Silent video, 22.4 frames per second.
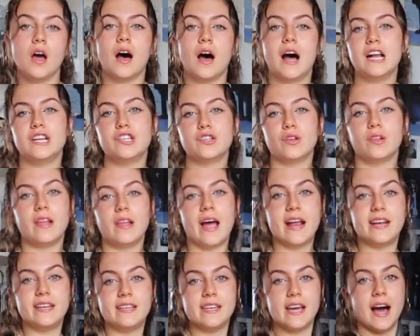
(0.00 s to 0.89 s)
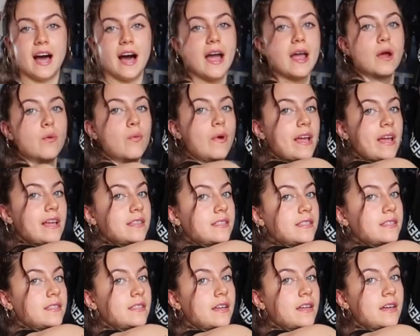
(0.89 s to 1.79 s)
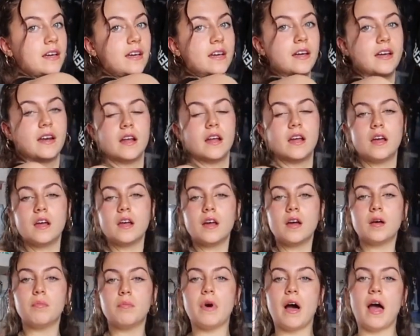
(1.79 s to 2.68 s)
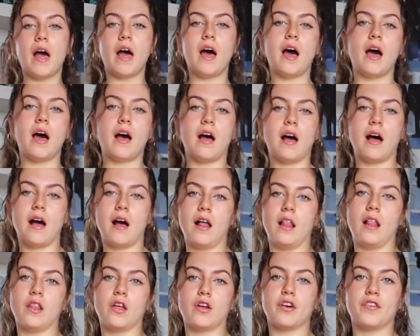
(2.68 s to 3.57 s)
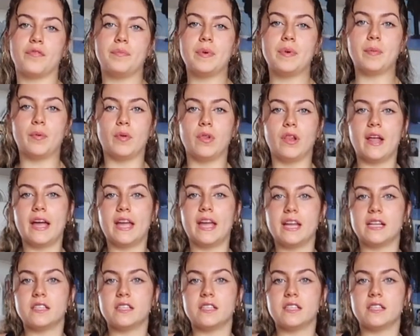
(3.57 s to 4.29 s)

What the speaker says: I don't like the high-waisted, but a lot of people like